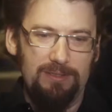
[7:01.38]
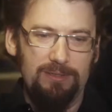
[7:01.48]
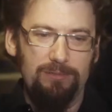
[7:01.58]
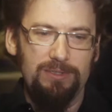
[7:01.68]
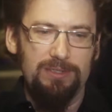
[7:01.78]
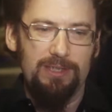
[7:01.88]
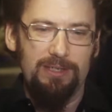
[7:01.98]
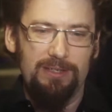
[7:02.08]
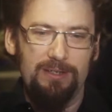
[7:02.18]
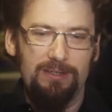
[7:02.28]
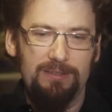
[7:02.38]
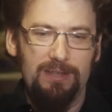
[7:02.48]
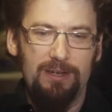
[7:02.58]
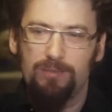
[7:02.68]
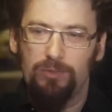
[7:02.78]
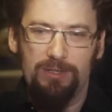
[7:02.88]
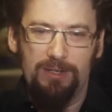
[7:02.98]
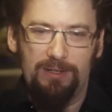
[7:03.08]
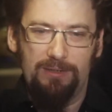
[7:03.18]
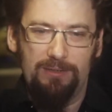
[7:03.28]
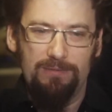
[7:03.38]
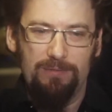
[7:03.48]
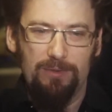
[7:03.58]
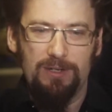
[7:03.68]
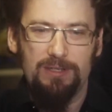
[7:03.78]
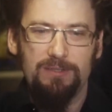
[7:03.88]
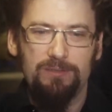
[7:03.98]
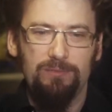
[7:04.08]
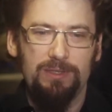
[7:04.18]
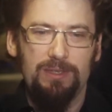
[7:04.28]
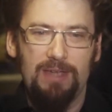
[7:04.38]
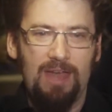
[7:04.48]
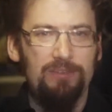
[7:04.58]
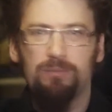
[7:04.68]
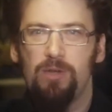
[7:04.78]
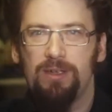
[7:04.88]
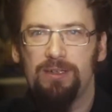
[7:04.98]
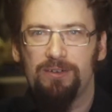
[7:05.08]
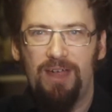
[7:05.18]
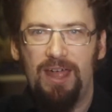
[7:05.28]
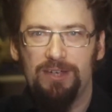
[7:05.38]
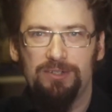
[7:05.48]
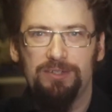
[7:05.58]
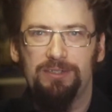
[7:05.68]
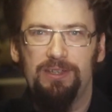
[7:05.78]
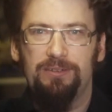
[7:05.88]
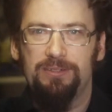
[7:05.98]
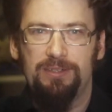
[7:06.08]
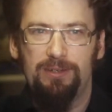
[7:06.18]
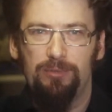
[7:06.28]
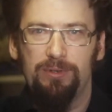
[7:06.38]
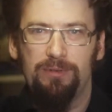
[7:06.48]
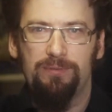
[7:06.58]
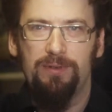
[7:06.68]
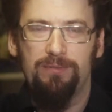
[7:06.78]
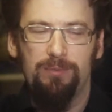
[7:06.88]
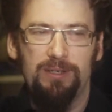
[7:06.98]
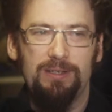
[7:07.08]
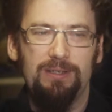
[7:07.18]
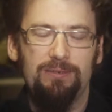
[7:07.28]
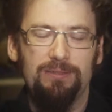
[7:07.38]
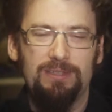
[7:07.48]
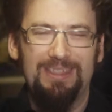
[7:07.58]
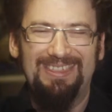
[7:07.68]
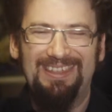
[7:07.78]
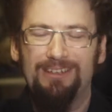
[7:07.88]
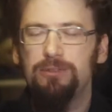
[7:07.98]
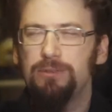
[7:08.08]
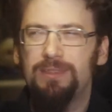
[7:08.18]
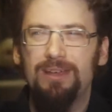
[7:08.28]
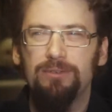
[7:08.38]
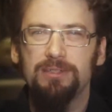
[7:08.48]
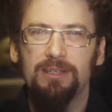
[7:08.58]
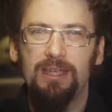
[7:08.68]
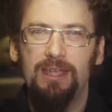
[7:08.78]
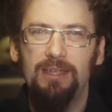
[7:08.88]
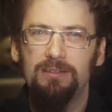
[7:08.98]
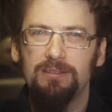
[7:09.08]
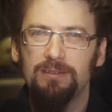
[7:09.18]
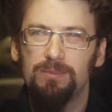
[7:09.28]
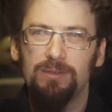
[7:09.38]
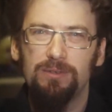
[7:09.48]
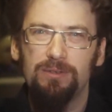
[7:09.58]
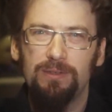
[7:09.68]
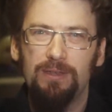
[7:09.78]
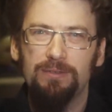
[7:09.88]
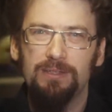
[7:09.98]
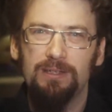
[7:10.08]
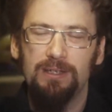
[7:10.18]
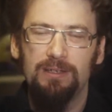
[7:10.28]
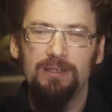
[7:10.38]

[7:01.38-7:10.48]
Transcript: There was a terrible year for us when the housing market crashed, and that was a terrible year for everybody. That was, I think, 2008, September 2008.